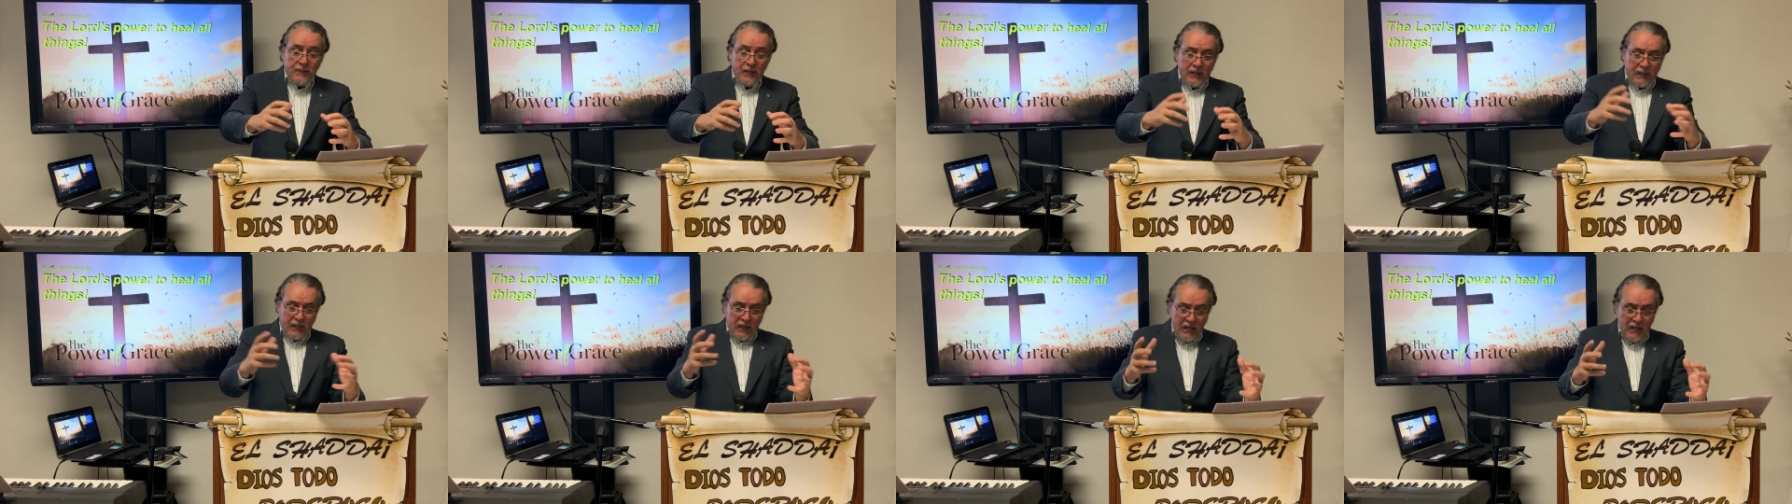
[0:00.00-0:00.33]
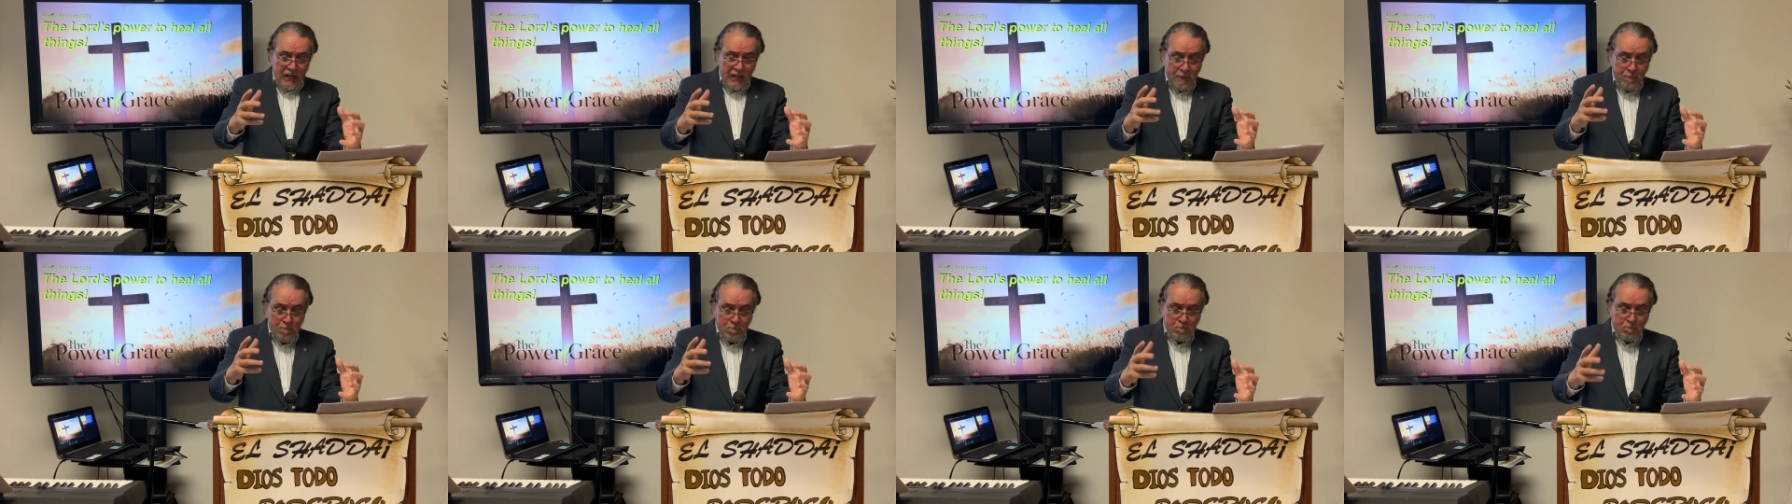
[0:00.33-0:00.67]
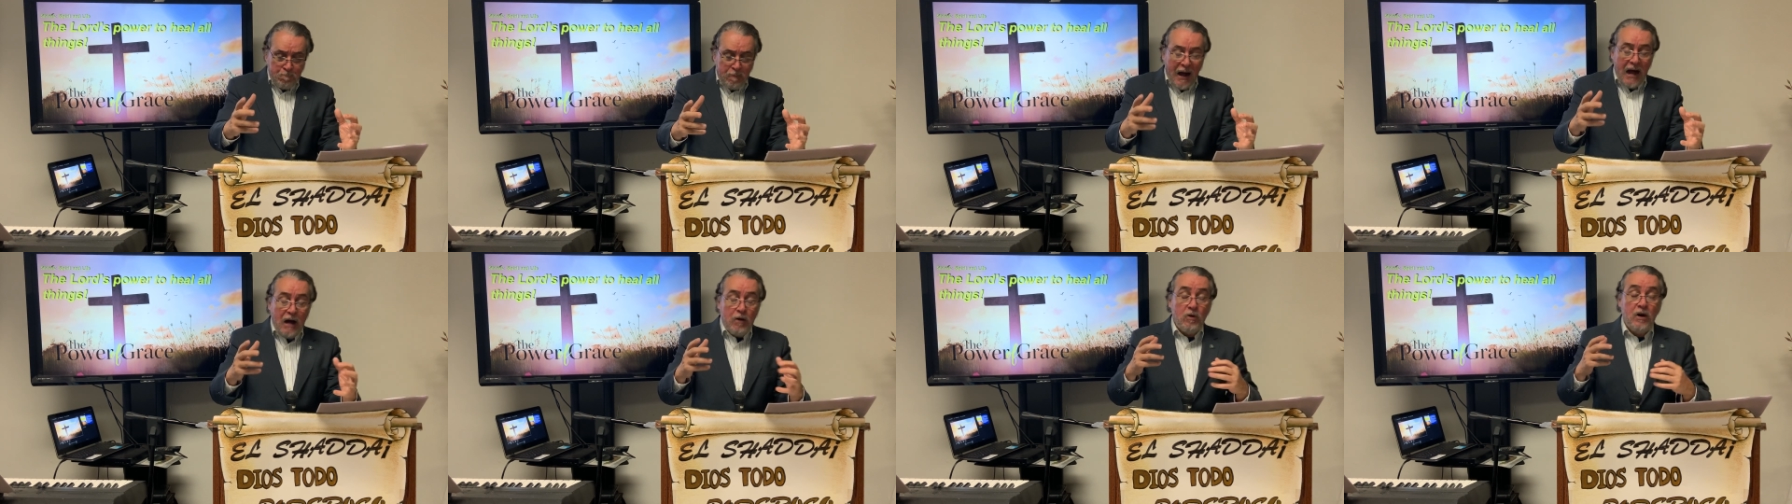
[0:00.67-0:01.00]
the healing
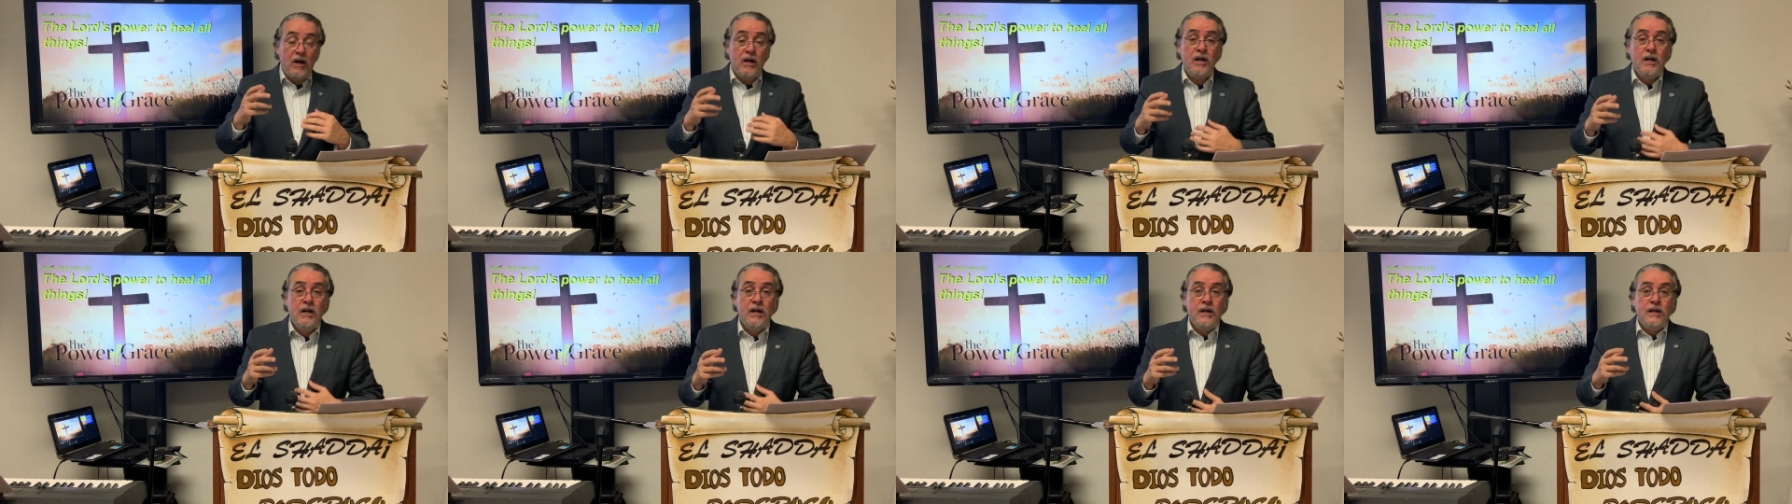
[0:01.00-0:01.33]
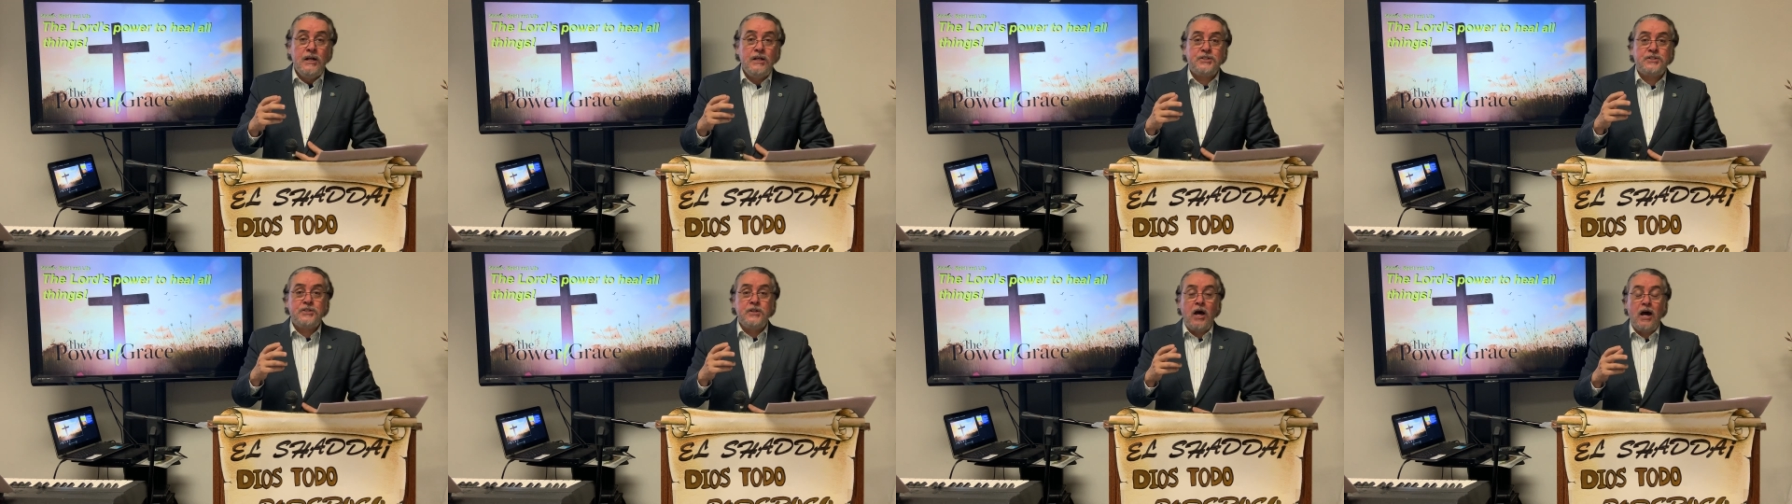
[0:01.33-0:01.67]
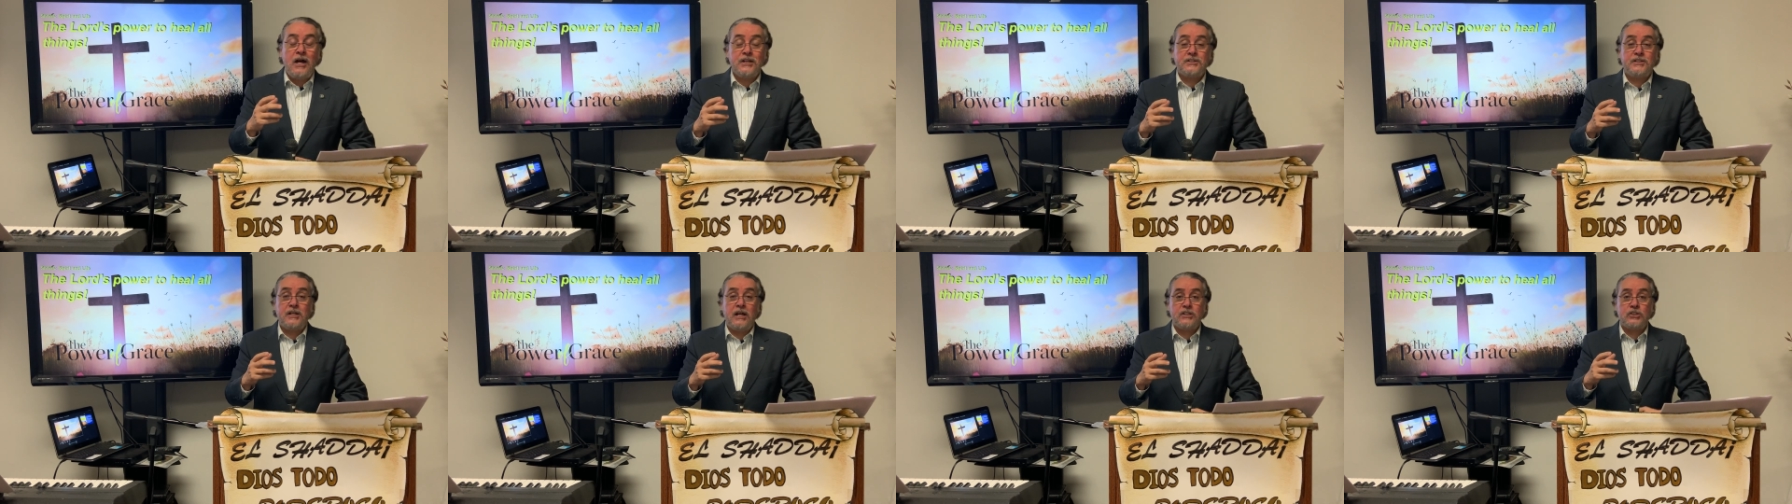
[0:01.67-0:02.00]
power is
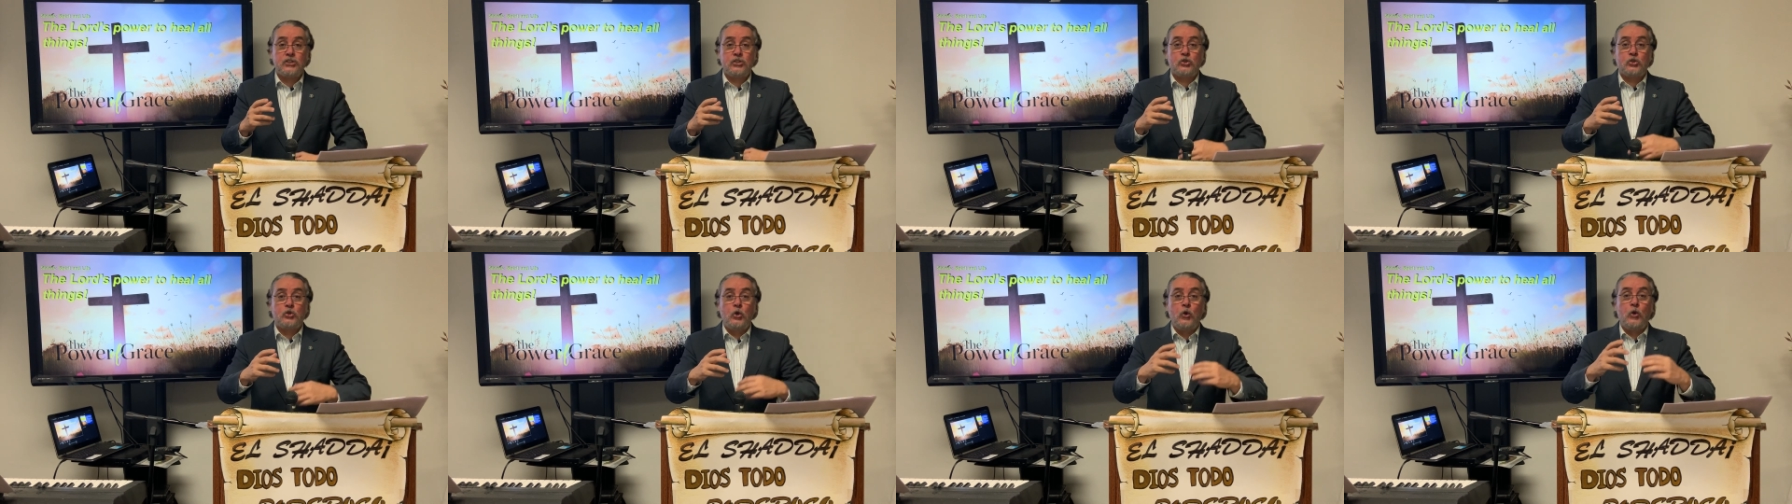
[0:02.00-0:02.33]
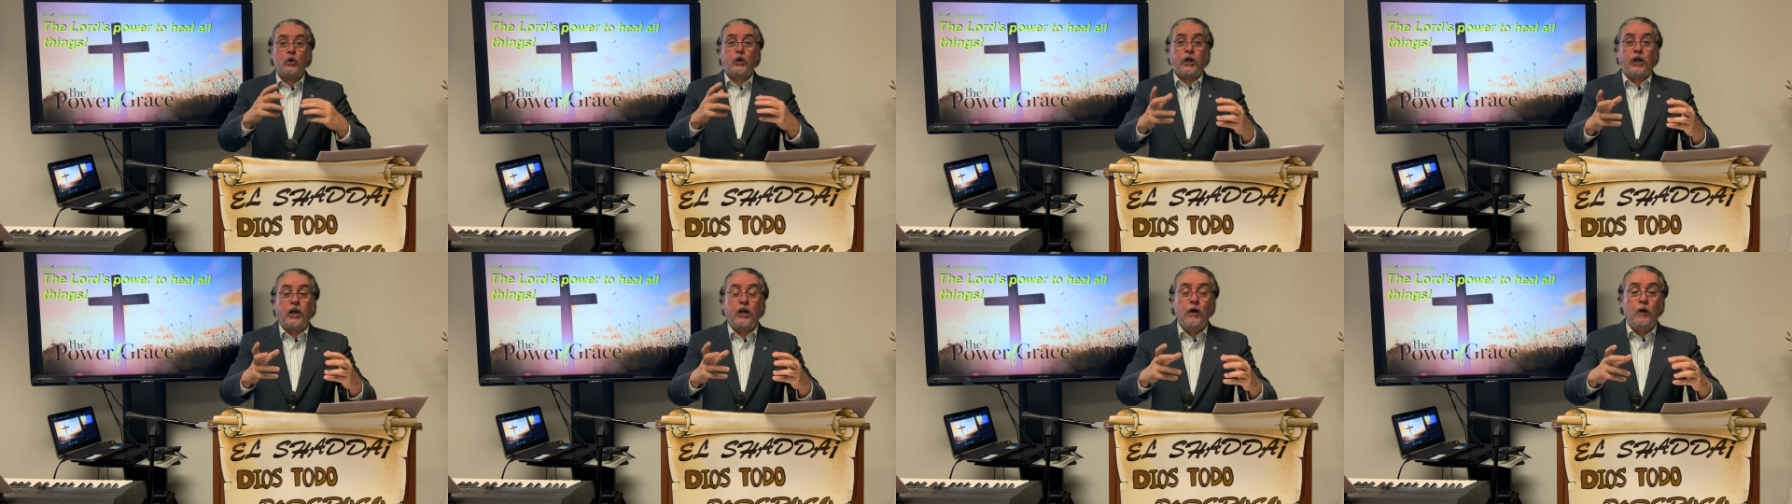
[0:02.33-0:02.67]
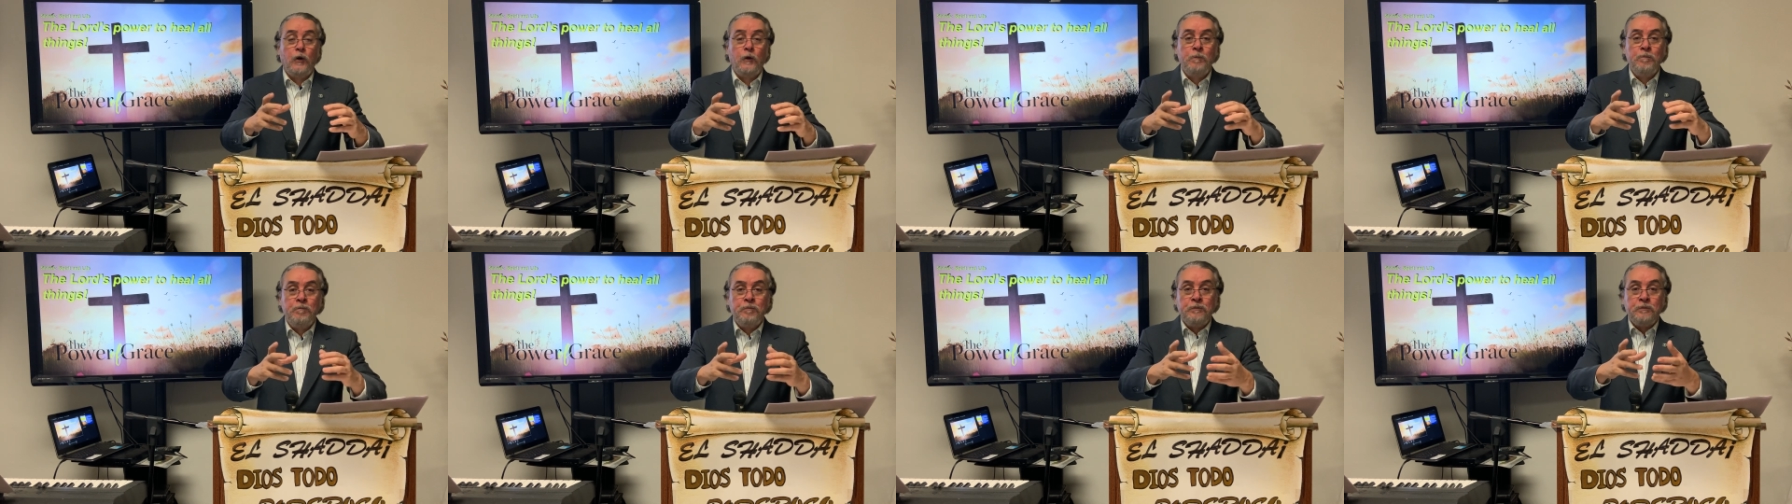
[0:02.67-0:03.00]
not just to
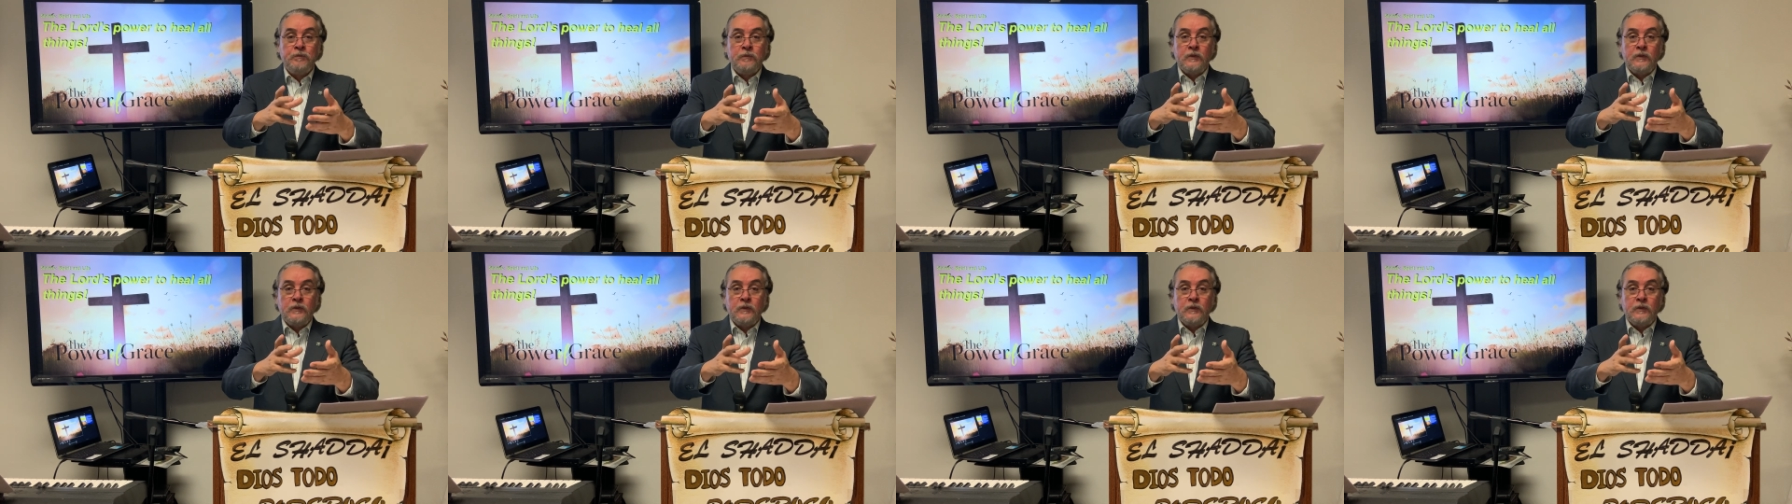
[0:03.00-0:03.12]
heal,